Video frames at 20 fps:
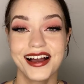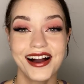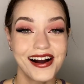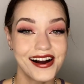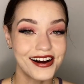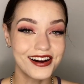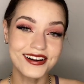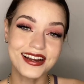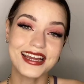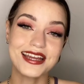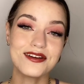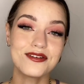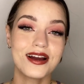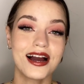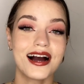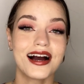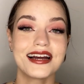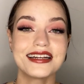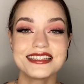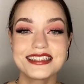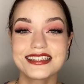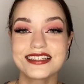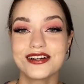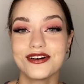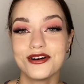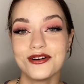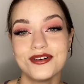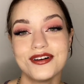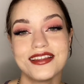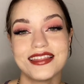Okay, you guys,
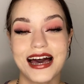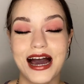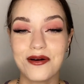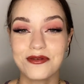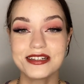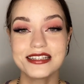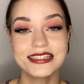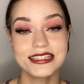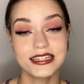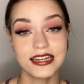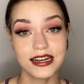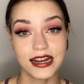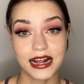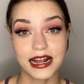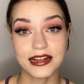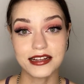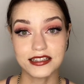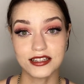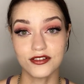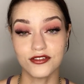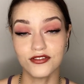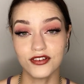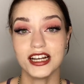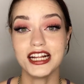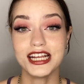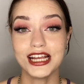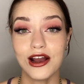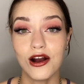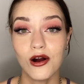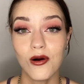so that was today's
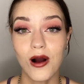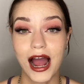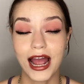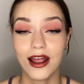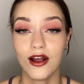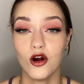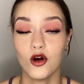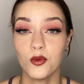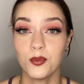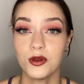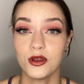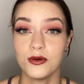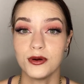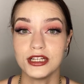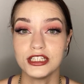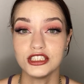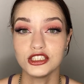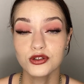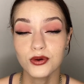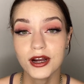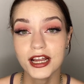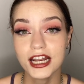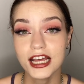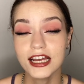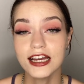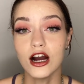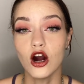video. I hope you enjoyed it.